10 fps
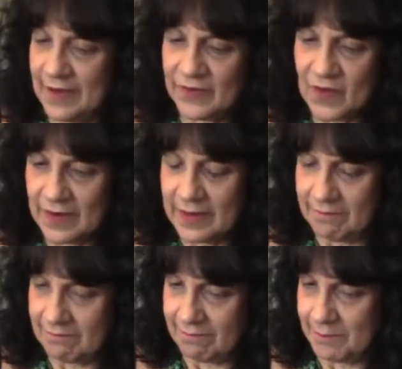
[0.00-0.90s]
I started
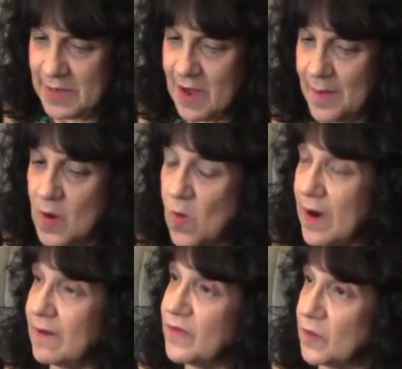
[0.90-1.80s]
becoming
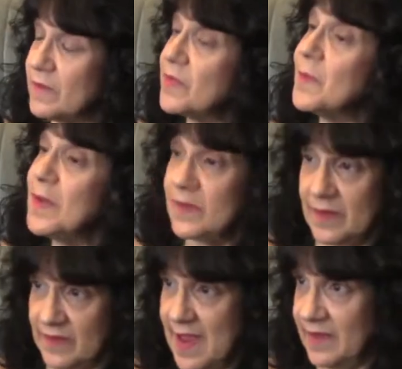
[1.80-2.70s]
aware of sort of the
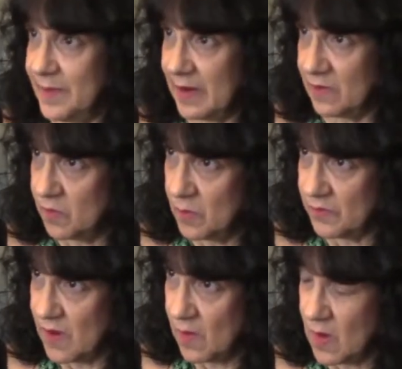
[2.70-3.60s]
business aspect of what
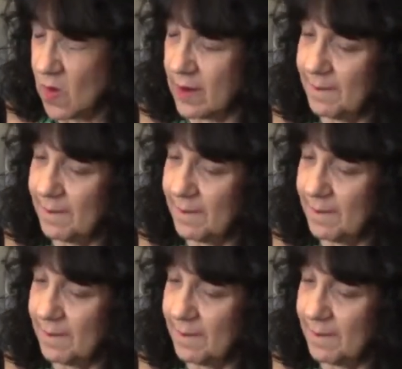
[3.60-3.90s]
was going on.